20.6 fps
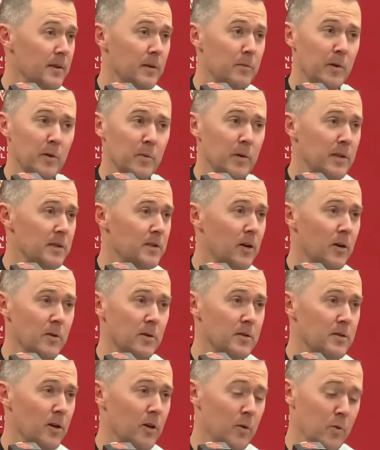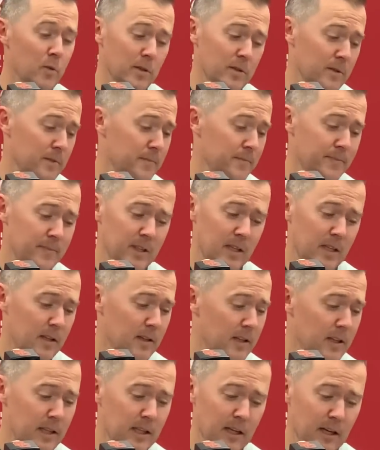and we went toe to toe with them uh,
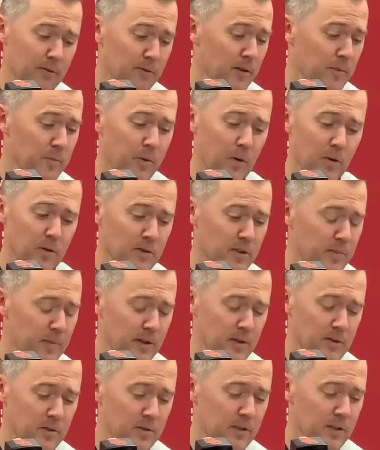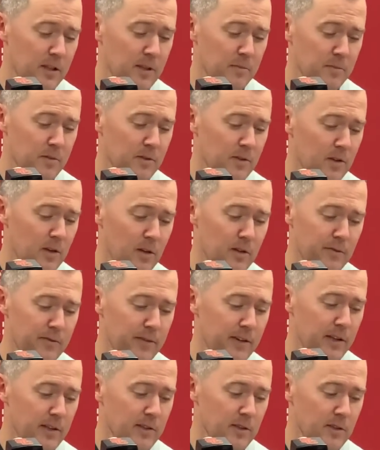in every part of special teams, all the
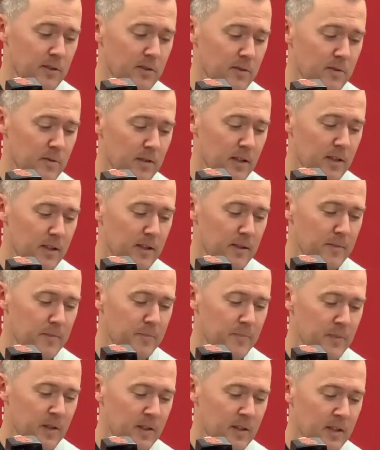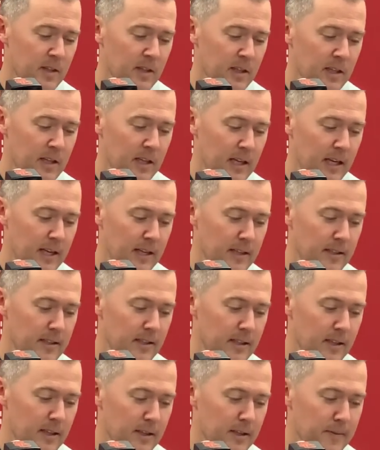phases. Um, and
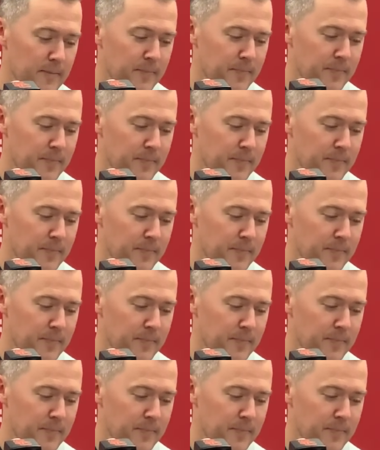uh,